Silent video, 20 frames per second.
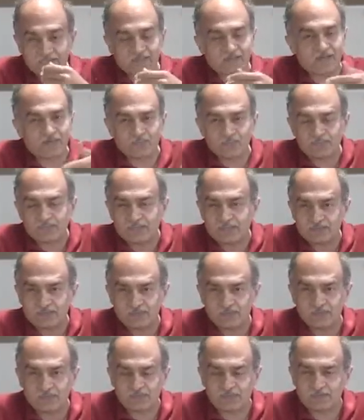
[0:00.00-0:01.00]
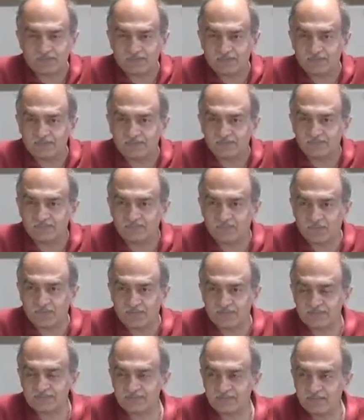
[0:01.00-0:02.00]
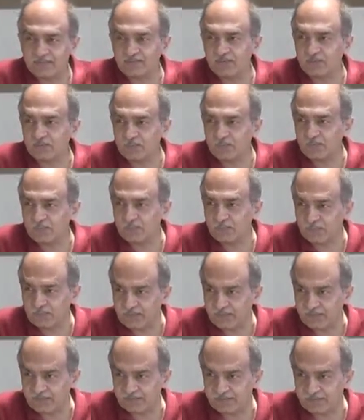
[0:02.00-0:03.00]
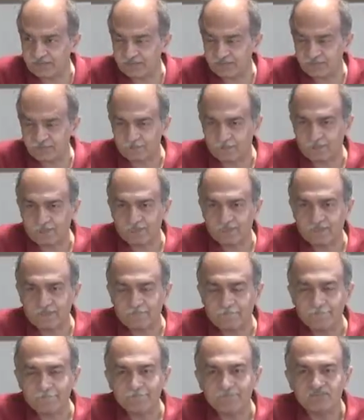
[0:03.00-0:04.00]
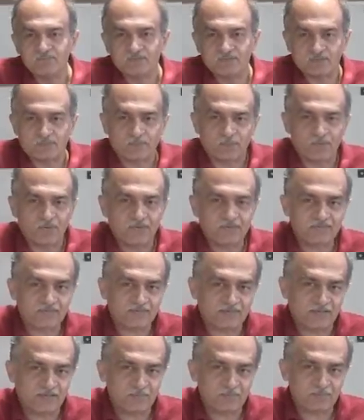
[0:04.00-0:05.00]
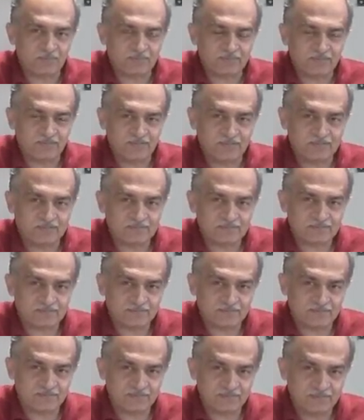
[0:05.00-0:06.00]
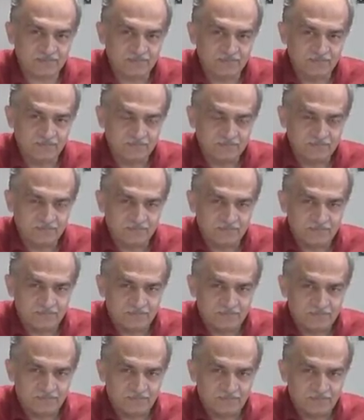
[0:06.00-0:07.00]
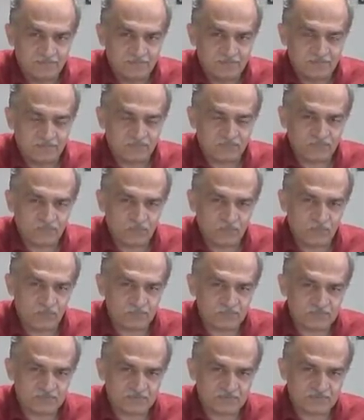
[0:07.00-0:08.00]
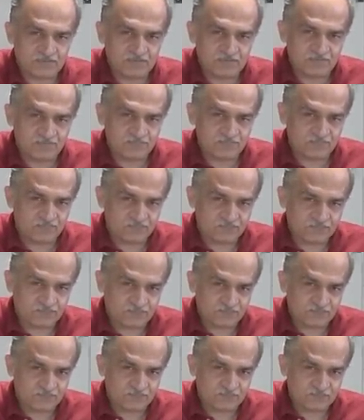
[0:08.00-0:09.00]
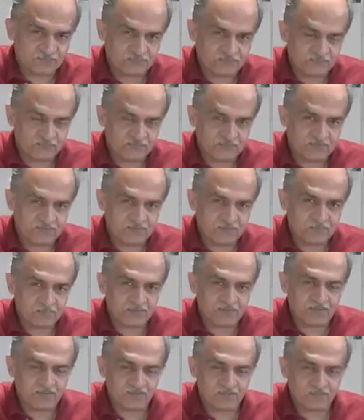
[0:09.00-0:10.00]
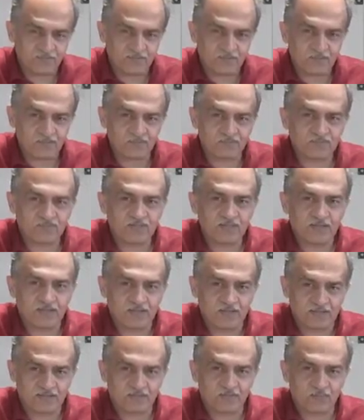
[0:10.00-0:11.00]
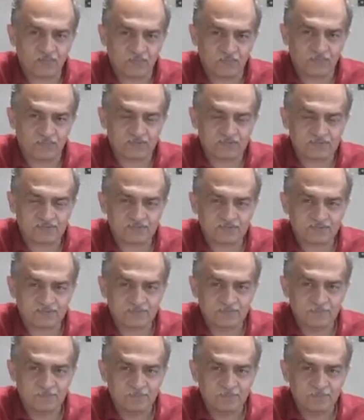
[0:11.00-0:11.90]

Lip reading: ground that, look, forests need to be protected. The point that I am making is that if you observe the behavior of the higher courts,